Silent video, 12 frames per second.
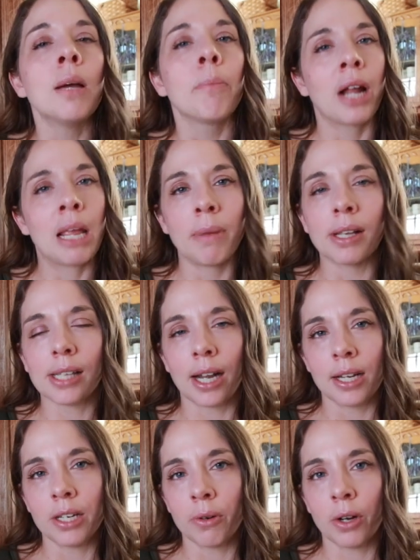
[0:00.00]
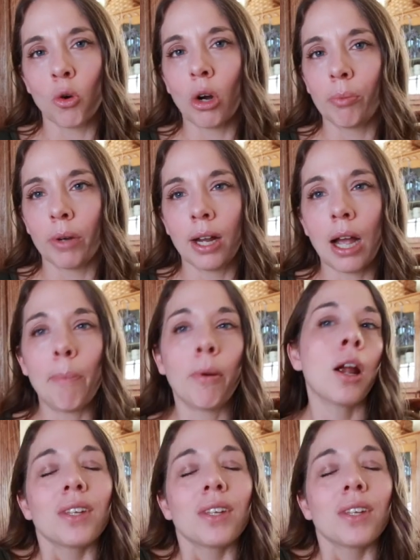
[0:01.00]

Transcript: but I am excited to incorporate copper.